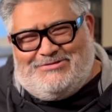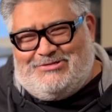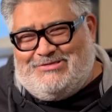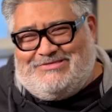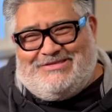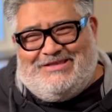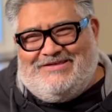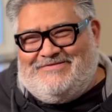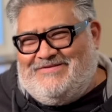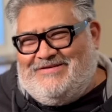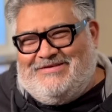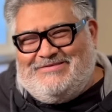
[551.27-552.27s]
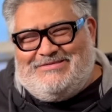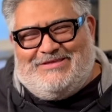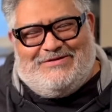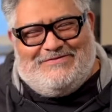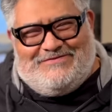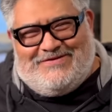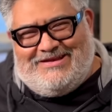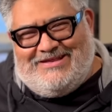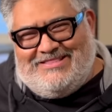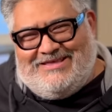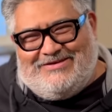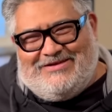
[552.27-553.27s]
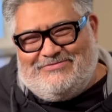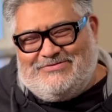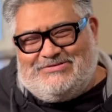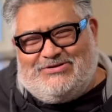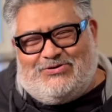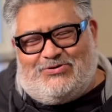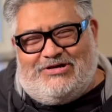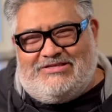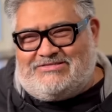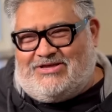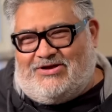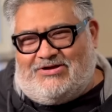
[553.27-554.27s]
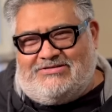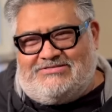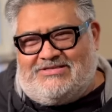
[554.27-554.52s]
just so funny. it was corny songs.